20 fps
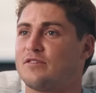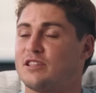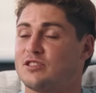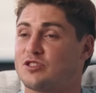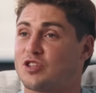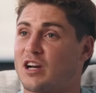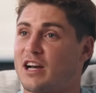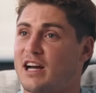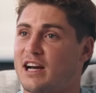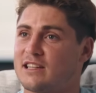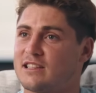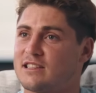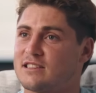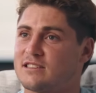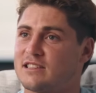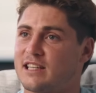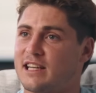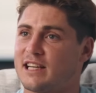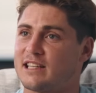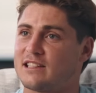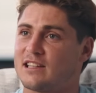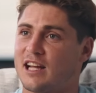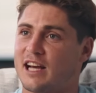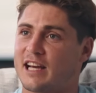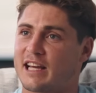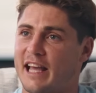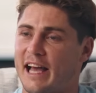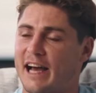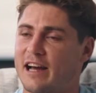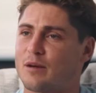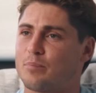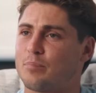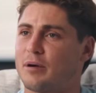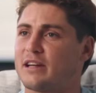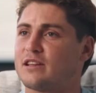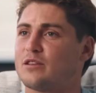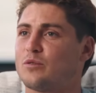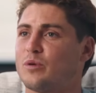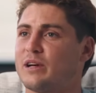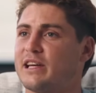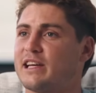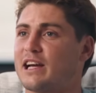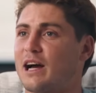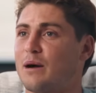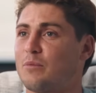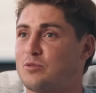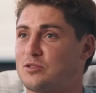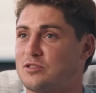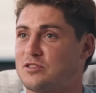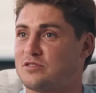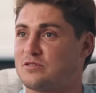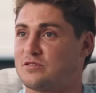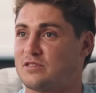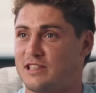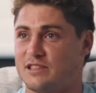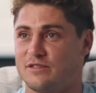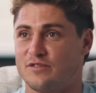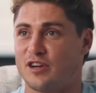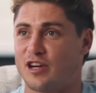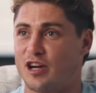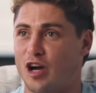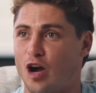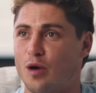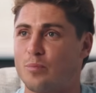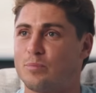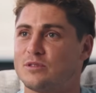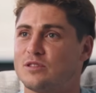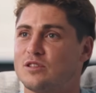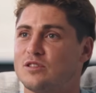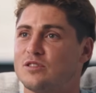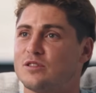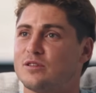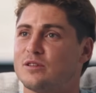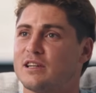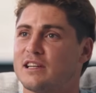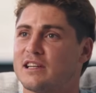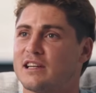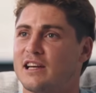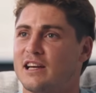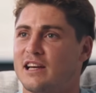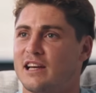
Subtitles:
He's got to understand like how to break the week up, which is he's very open to doing.